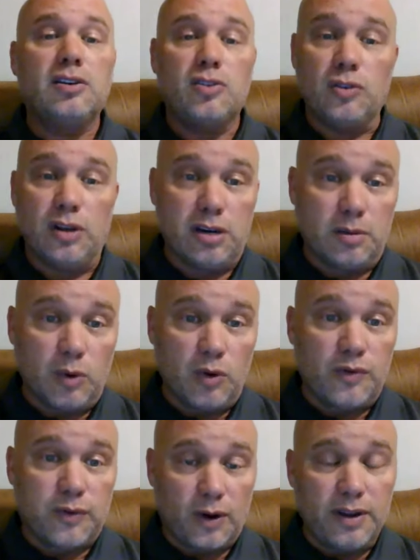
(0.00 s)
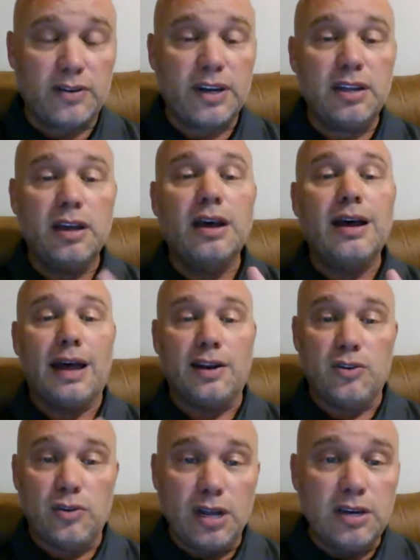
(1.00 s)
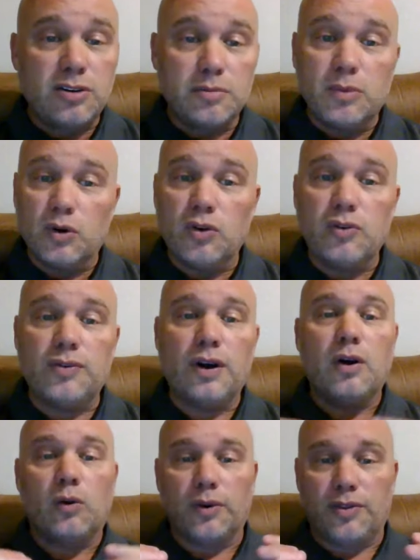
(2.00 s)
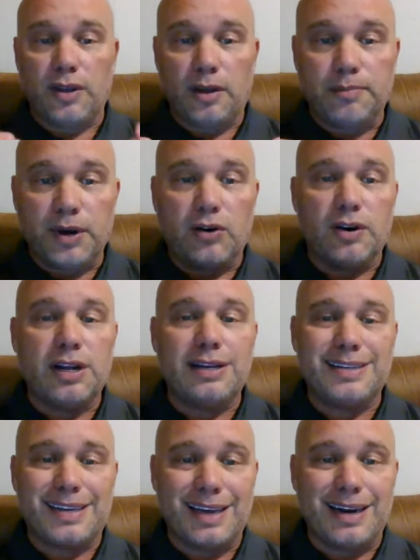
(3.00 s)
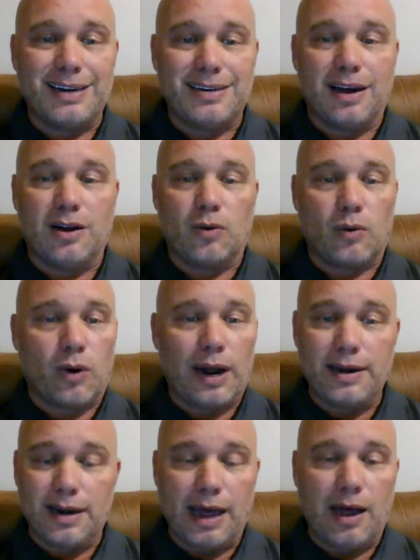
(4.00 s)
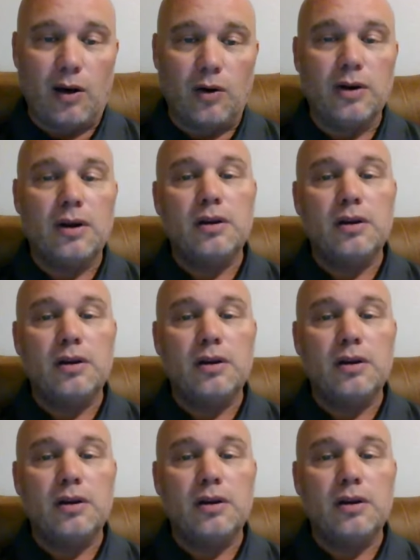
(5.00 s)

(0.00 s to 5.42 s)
You need to move freely. And you need to move with the ability to get it done right now